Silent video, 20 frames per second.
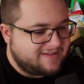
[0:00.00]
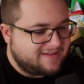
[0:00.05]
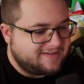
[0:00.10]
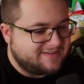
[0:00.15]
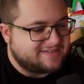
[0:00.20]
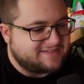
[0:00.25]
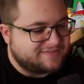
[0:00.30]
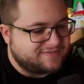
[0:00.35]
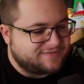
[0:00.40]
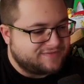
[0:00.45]

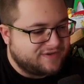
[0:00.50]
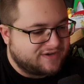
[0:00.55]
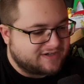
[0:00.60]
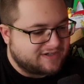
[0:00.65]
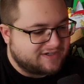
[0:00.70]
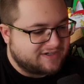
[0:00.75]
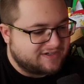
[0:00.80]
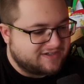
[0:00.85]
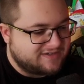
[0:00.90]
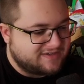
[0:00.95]
Just to
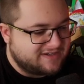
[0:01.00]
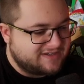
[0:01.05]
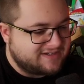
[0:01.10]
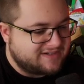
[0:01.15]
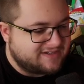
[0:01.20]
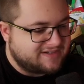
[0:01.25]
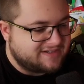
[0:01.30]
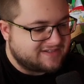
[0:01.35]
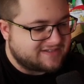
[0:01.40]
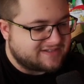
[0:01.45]
fucking do it.
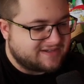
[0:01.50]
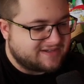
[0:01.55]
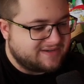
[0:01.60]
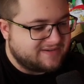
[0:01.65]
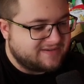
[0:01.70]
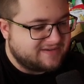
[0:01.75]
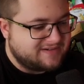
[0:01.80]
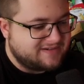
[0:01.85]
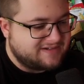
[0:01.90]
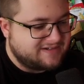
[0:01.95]
Let's
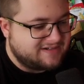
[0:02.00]
go.